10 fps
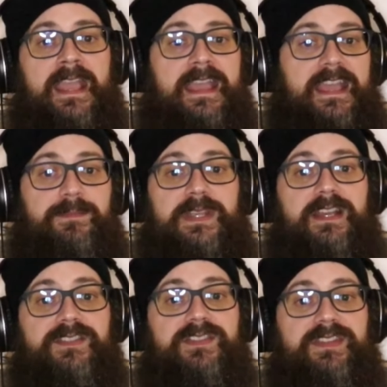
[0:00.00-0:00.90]
And
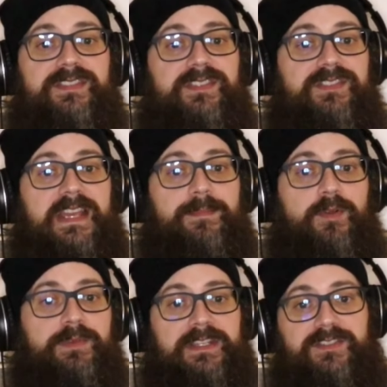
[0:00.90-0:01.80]
because in this
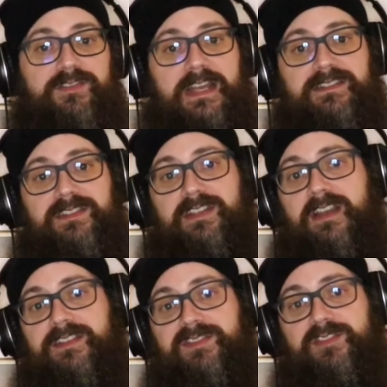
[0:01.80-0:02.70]
example we extracted the
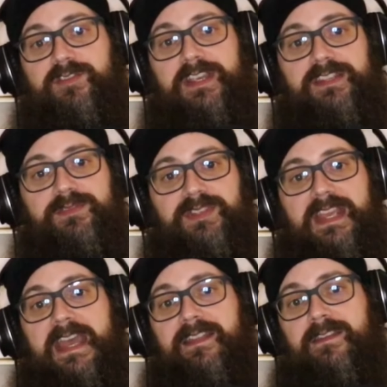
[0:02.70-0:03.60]
concentrate using
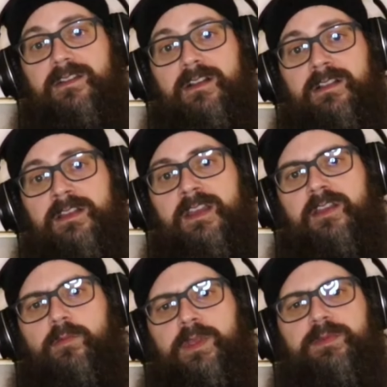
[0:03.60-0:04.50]
ethanol,
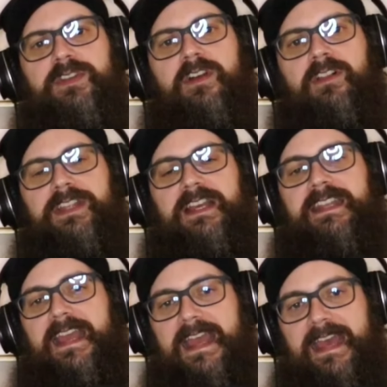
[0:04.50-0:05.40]
we would call it
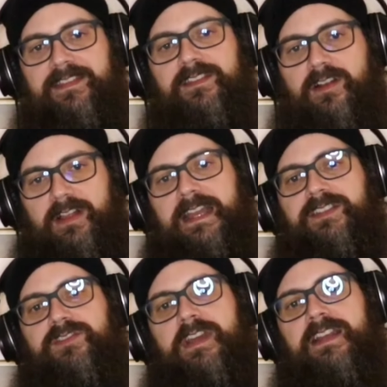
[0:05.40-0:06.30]
an ethanol
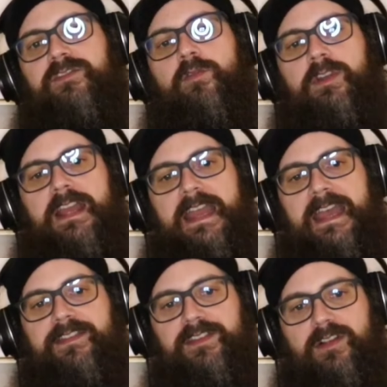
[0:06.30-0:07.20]
extract or
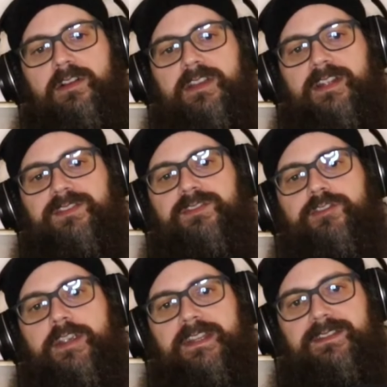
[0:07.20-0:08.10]
ethanol
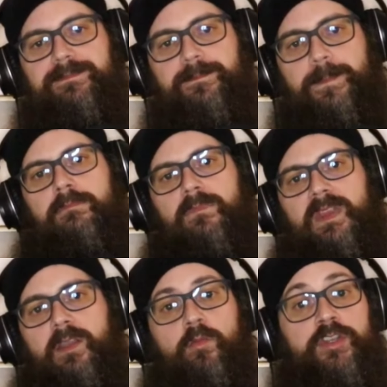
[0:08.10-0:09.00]
concentrate.
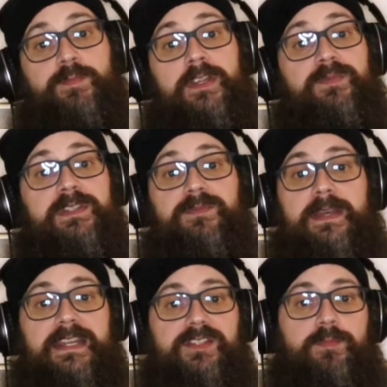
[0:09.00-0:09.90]
Which brings me to
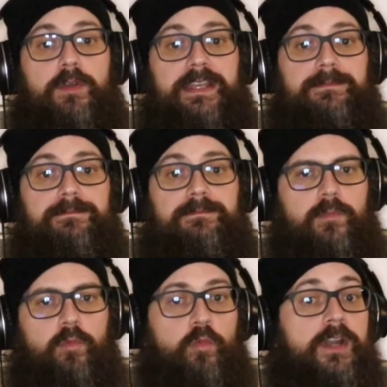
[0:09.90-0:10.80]
my next point.
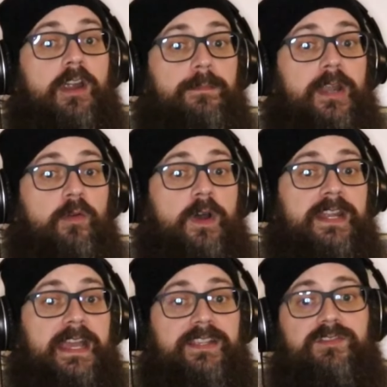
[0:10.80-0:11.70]
What are
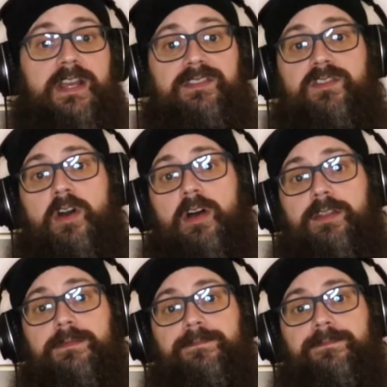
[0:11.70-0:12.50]
marijuana extracts called?